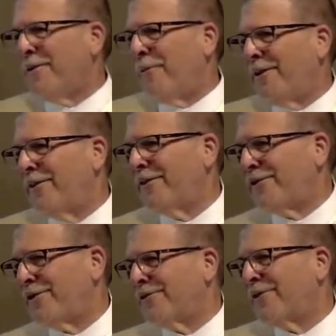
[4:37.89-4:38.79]
went to the
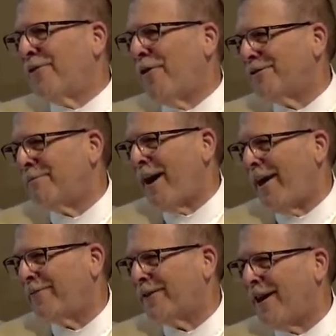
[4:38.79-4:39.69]
church close
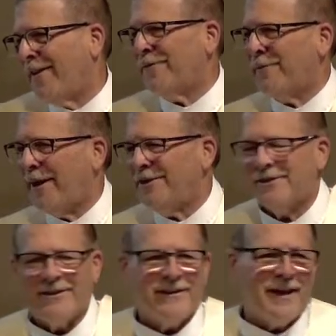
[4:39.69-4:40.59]
by for
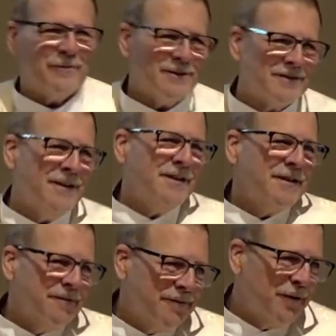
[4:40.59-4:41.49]
confirmation and then was
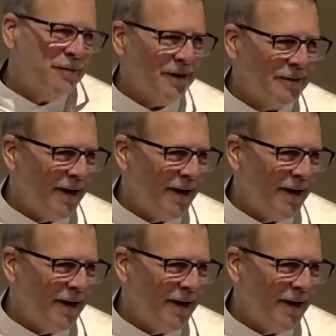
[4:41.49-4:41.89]
confirmed in